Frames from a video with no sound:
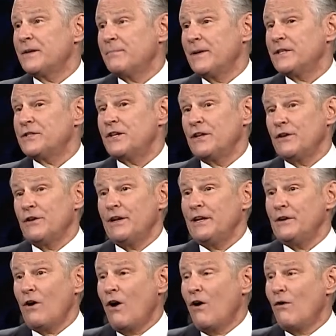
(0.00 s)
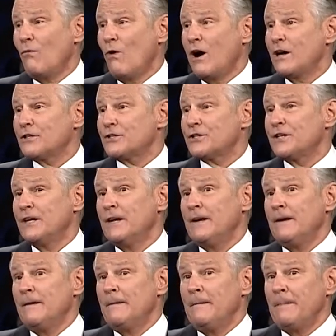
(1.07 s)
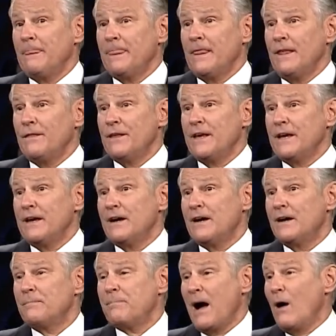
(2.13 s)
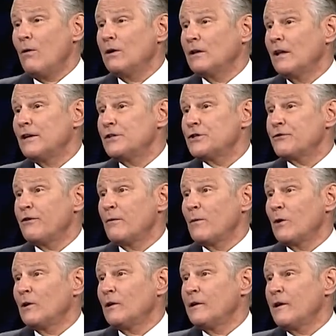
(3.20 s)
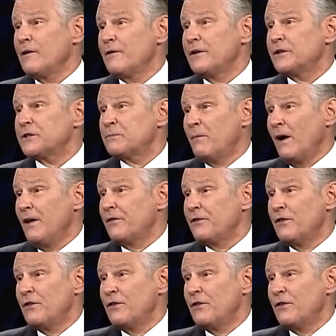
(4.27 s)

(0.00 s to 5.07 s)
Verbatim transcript: that missed it, you need to all watch the uh, power lunch from earlier this month,